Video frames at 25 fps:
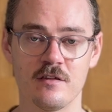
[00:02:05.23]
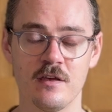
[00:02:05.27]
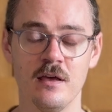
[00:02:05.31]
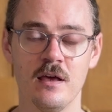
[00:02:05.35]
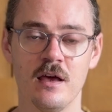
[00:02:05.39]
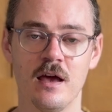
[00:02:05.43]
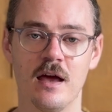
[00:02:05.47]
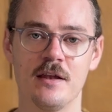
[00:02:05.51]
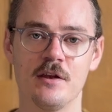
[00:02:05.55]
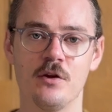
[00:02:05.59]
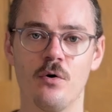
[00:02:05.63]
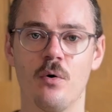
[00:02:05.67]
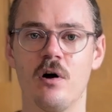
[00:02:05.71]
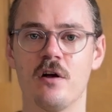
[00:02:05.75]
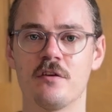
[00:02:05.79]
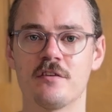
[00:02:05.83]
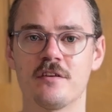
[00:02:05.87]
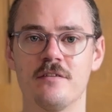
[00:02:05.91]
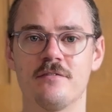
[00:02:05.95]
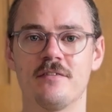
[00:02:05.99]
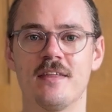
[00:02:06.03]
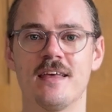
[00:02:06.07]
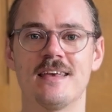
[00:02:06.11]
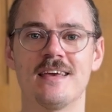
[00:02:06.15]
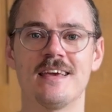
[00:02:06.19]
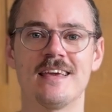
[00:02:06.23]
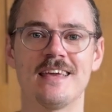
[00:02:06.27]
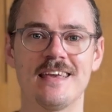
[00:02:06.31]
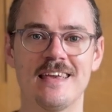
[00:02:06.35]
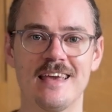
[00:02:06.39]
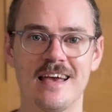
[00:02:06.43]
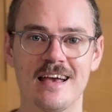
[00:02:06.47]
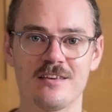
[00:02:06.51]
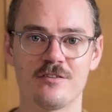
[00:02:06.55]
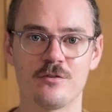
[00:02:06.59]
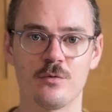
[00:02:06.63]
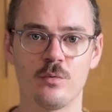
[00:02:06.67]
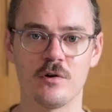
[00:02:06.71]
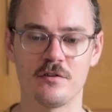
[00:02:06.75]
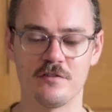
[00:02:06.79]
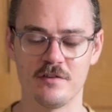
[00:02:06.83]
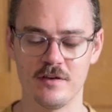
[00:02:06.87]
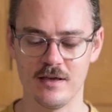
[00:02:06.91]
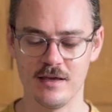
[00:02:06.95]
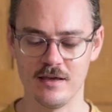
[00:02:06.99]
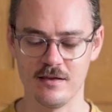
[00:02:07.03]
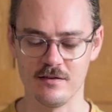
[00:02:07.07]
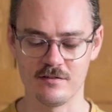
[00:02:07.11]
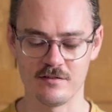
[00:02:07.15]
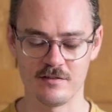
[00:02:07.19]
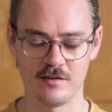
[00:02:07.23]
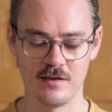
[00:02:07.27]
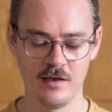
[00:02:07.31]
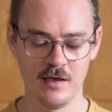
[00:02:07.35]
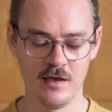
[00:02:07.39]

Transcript: and you ask if they can guess what it is.